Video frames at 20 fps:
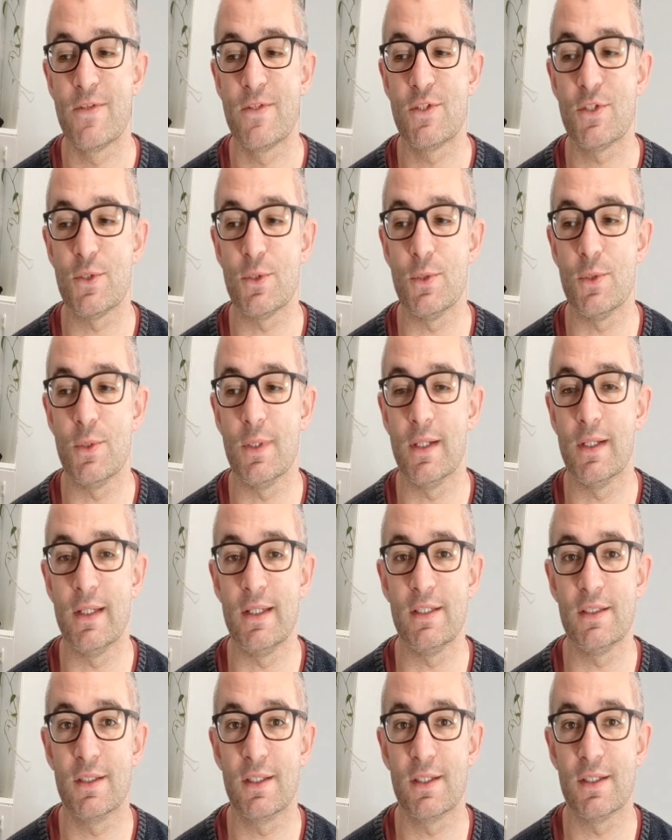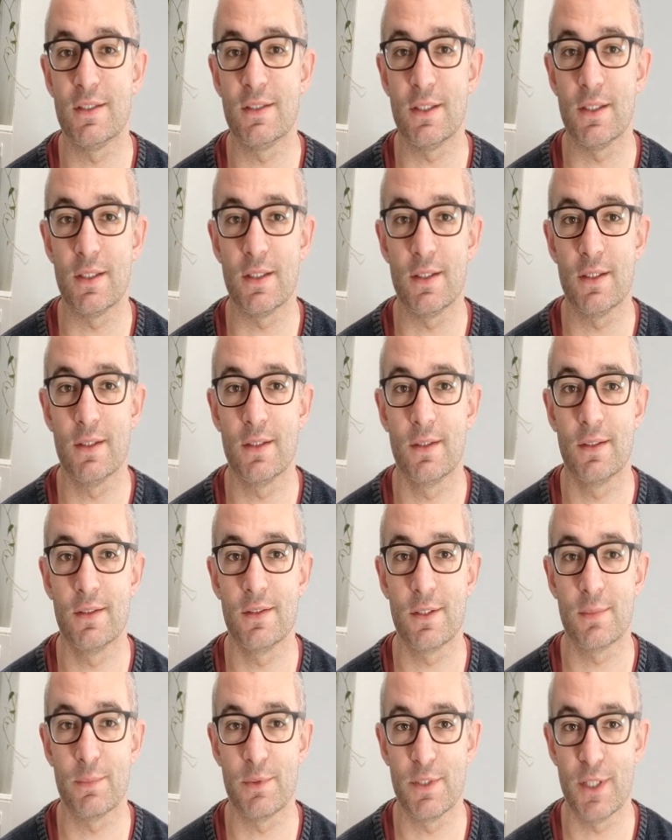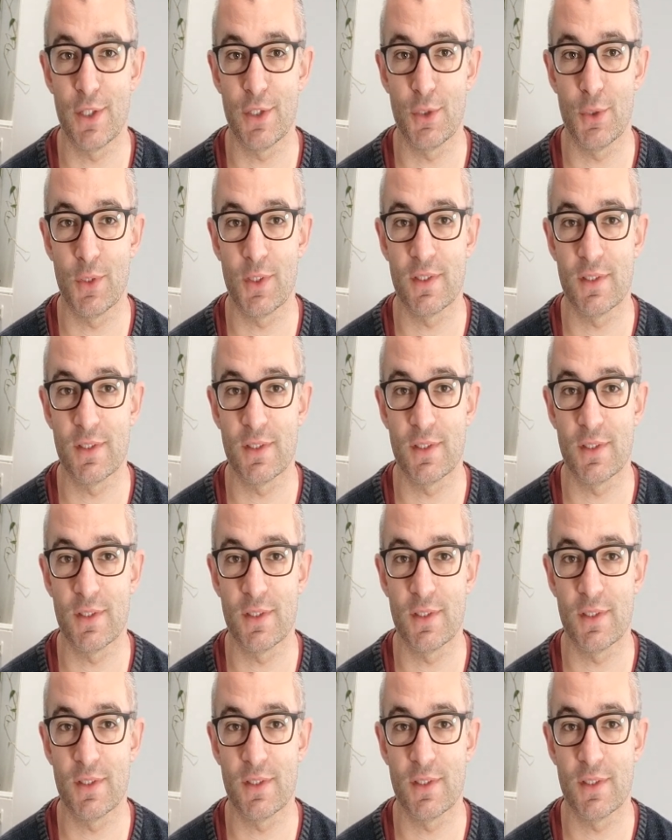to at least consider some potential